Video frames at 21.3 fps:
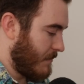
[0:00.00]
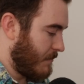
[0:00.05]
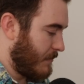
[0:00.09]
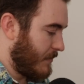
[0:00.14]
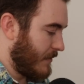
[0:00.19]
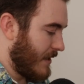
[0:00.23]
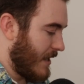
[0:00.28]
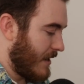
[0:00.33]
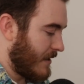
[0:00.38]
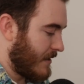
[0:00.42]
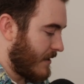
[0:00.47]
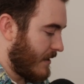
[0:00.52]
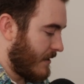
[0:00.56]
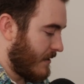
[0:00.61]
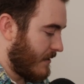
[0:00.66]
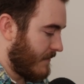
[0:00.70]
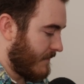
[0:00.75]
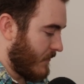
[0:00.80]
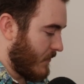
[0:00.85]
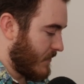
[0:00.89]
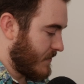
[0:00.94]
Blocking
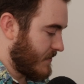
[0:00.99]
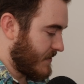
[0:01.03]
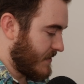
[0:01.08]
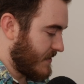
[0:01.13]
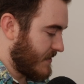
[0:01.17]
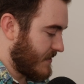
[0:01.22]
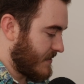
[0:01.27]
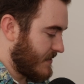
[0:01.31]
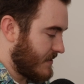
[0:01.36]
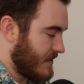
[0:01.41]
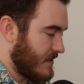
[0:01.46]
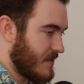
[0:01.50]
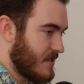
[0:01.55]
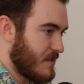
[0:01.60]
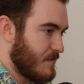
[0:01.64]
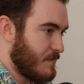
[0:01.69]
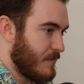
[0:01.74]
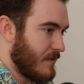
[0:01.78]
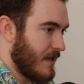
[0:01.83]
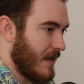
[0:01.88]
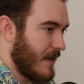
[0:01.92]
versus
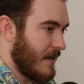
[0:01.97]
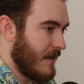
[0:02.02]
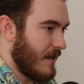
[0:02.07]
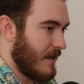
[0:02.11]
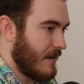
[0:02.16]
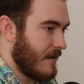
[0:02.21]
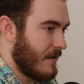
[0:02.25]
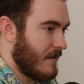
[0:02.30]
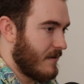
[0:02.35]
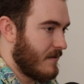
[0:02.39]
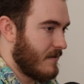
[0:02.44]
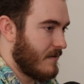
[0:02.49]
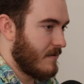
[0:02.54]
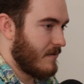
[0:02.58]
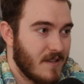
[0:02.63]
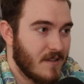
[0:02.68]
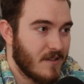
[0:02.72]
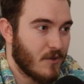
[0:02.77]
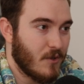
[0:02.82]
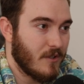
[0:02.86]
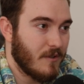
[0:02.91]
splining.
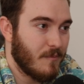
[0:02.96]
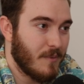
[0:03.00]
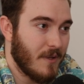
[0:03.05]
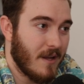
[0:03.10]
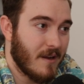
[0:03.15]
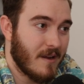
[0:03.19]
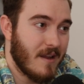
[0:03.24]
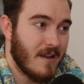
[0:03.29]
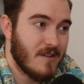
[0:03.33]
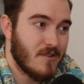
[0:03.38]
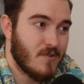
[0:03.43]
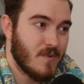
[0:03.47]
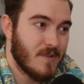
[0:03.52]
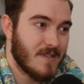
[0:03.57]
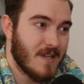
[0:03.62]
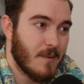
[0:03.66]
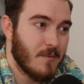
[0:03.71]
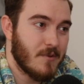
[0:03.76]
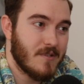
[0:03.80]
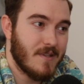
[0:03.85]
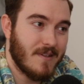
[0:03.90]
The goal of blocking is to
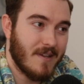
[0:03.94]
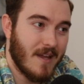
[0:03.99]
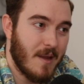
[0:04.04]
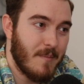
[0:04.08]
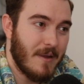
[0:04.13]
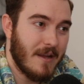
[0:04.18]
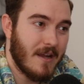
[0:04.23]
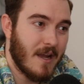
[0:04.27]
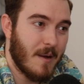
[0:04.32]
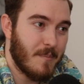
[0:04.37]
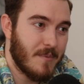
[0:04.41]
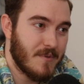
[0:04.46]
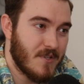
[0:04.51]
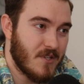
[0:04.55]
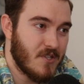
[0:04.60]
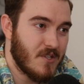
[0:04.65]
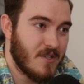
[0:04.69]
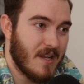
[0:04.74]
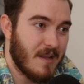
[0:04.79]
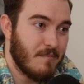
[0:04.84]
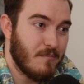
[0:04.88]
establish the timing,
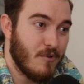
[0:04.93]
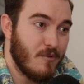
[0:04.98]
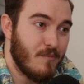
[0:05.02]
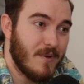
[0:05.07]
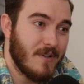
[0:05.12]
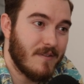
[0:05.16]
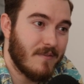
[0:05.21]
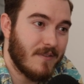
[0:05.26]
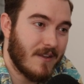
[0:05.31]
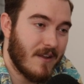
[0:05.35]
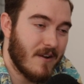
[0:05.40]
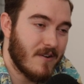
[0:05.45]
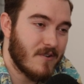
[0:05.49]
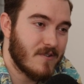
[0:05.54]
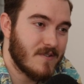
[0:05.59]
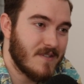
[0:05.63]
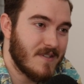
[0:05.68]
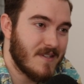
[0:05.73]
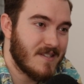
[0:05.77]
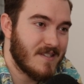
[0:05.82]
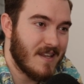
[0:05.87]
composition, and movement of the characters
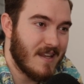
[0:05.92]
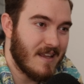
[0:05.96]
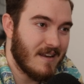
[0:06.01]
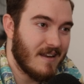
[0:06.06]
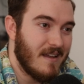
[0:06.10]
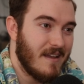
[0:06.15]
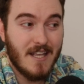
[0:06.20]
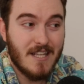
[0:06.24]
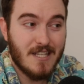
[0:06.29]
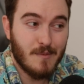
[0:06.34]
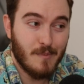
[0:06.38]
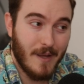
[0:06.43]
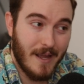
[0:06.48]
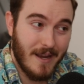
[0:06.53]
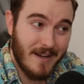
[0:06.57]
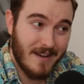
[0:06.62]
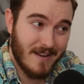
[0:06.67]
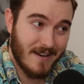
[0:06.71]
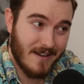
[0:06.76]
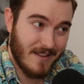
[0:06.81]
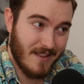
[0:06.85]
in the scene.
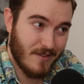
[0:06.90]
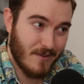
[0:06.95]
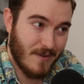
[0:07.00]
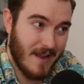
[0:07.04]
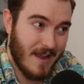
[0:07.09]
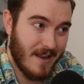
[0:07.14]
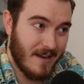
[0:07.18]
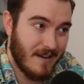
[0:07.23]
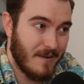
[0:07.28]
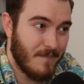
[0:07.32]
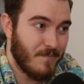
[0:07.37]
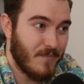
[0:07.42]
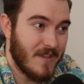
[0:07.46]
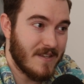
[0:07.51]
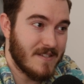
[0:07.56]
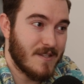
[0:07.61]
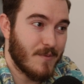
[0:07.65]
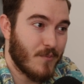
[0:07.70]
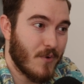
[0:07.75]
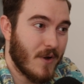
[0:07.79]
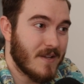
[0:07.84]
Splining, on the other hand, is
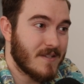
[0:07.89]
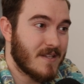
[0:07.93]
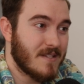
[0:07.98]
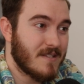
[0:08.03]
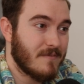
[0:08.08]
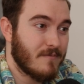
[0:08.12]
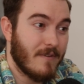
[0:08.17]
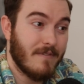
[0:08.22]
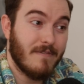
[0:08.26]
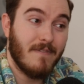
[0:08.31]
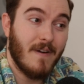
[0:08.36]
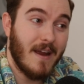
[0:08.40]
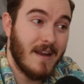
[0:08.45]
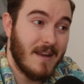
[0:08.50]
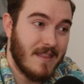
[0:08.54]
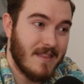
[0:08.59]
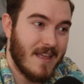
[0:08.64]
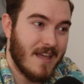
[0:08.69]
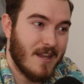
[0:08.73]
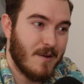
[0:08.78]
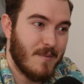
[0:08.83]
the process of
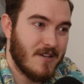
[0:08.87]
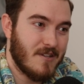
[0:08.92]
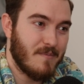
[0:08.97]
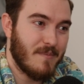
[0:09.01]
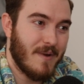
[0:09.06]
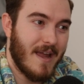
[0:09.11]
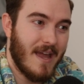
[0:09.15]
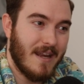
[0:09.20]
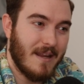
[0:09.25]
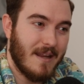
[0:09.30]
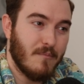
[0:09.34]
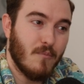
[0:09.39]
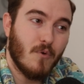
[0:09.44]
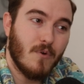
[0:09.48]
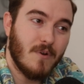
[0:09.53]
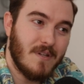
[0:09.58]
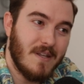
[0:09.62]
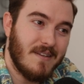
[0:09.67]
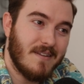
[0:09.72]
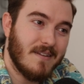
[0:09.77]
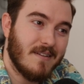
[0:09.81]
refining the animation by adding more
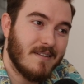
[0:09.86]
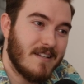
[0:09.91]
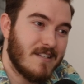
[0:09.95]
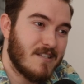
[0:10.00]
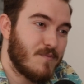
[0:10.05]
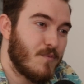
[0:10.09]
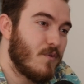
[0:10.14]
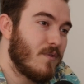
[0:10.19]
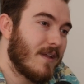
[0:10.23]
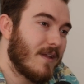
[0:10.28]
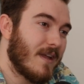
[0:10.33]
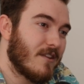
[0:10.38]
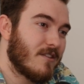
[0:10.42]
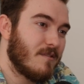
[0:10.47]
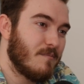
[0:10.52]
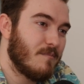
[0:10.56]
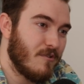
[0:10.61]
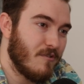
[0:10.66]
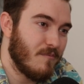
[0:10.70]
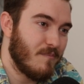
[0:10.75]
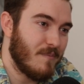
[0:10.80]
detail and smoothing out the
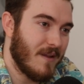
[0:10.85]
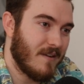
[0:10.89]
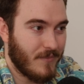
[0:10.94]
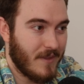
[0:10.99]
movement.